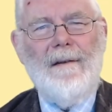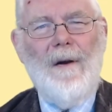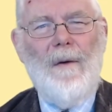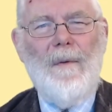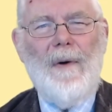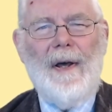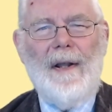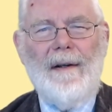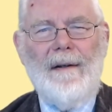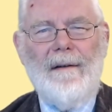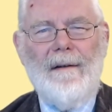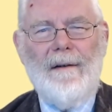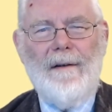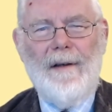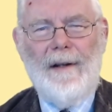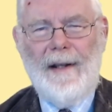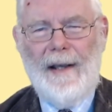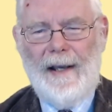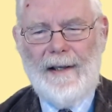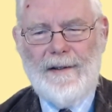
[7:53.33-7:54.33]
No one
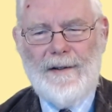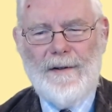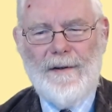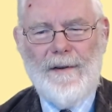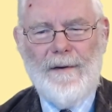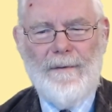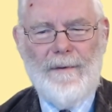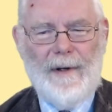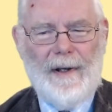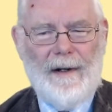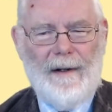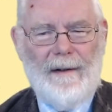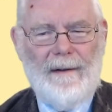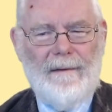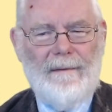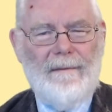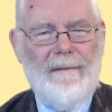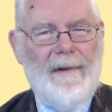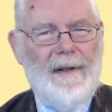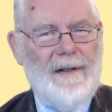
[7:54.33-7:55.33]
could answer the
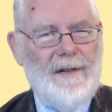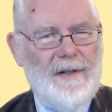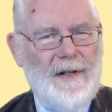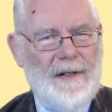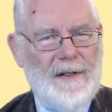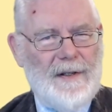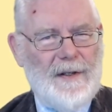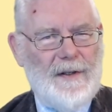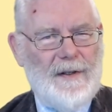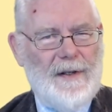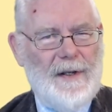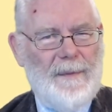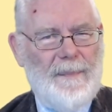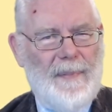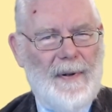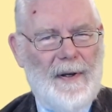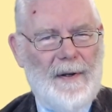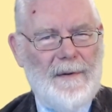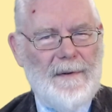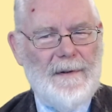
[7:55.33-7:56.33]
riddle that Jesus
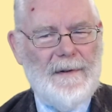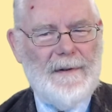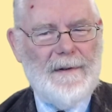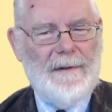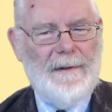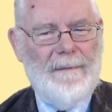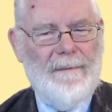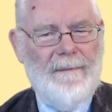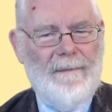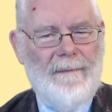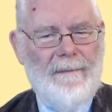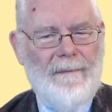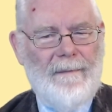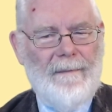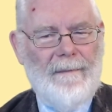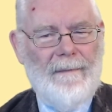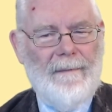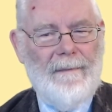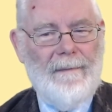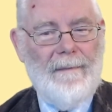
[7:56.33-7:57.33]
had posed.
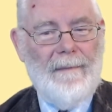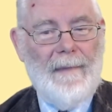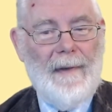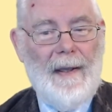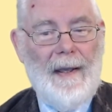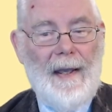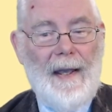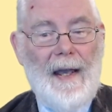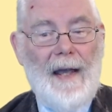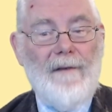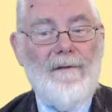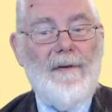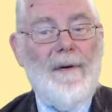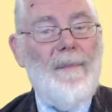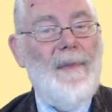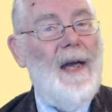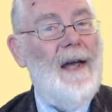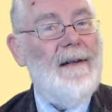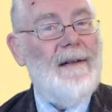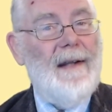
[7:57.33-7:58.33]
And
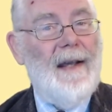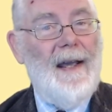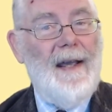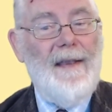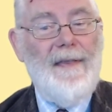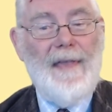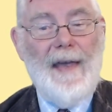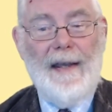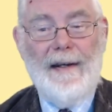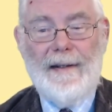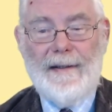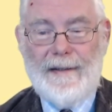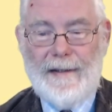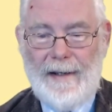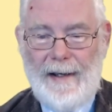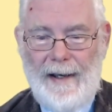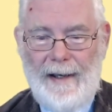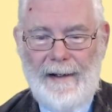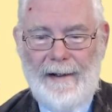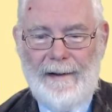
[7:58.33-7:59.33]
from that day, they
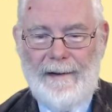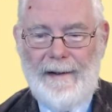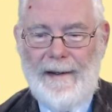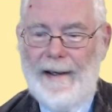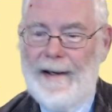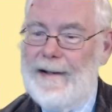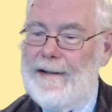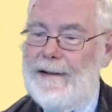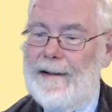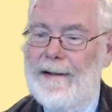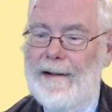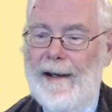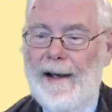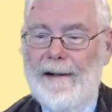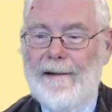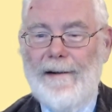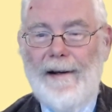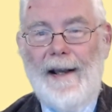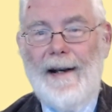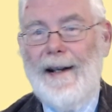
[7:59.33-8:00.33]
decided they should
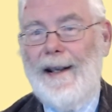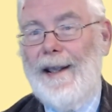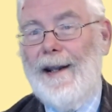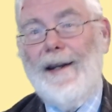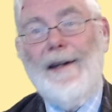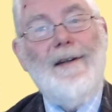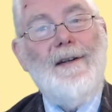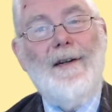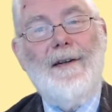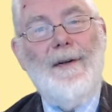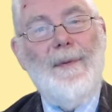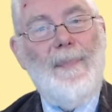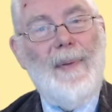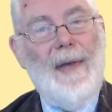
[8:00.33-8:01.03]
not try to get into